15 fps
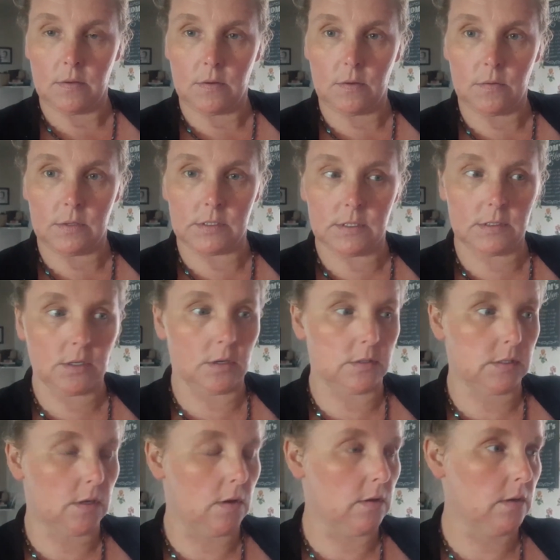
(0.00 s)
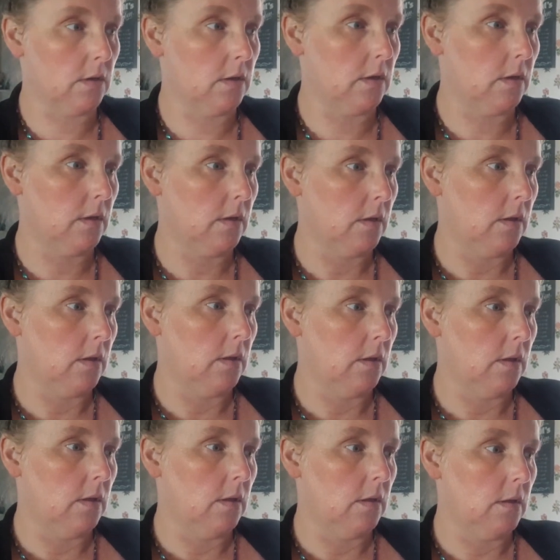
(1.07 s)
Oh, this is a good song.
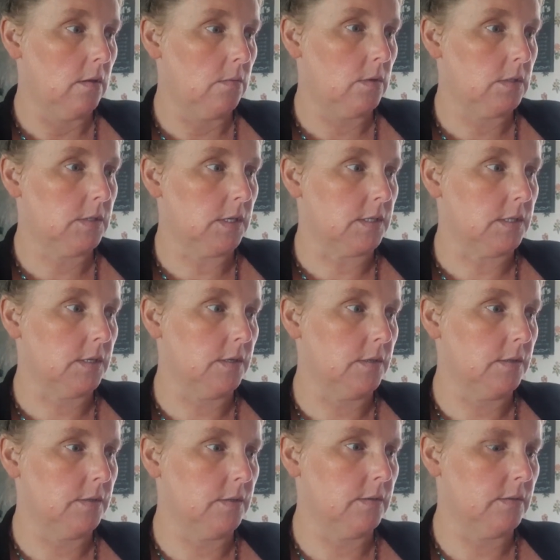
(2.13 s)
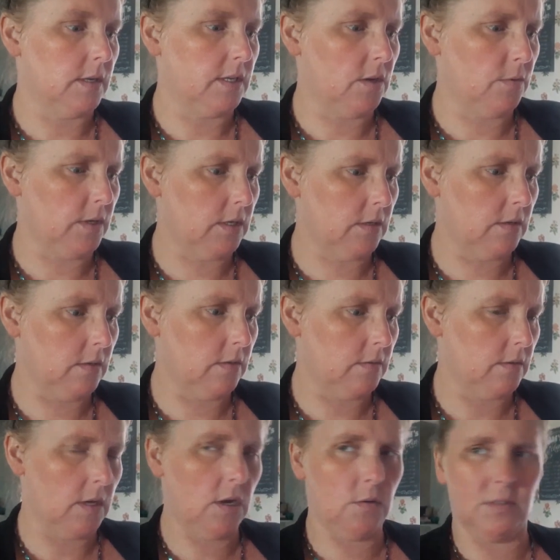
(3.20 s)
What is it? I know it.
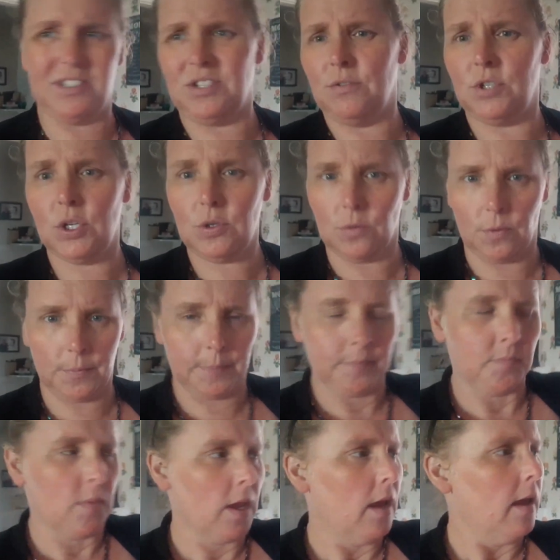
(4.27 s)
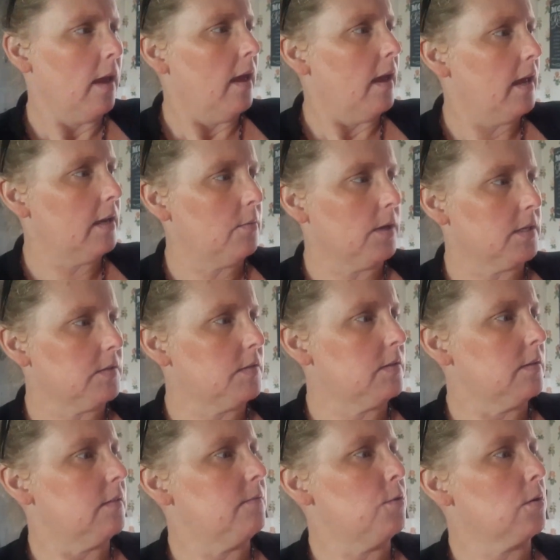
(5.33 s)
Oh, it's U2. Anyways,
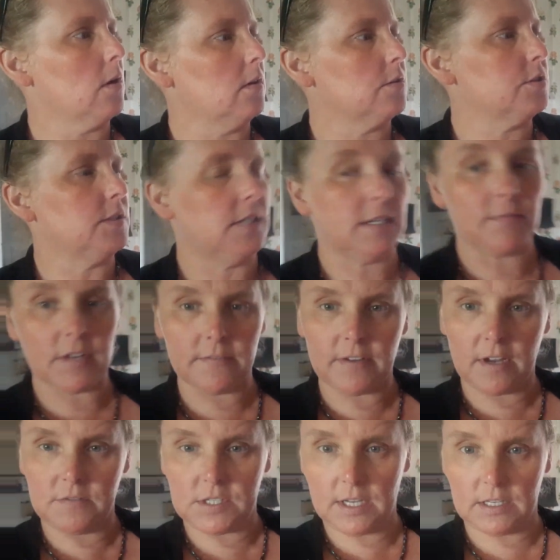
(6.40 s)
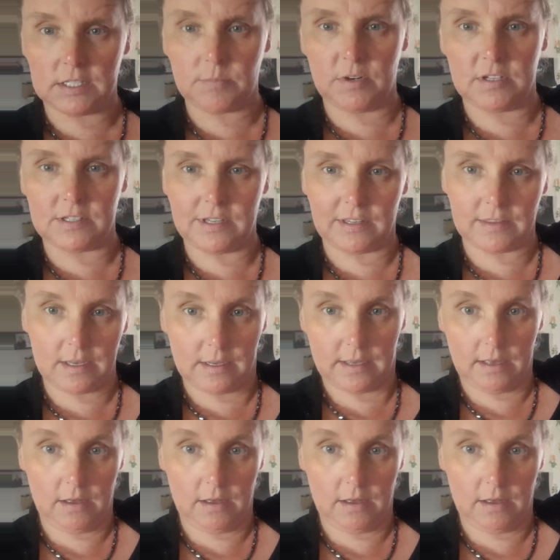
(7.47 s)
$4.75, but it's like the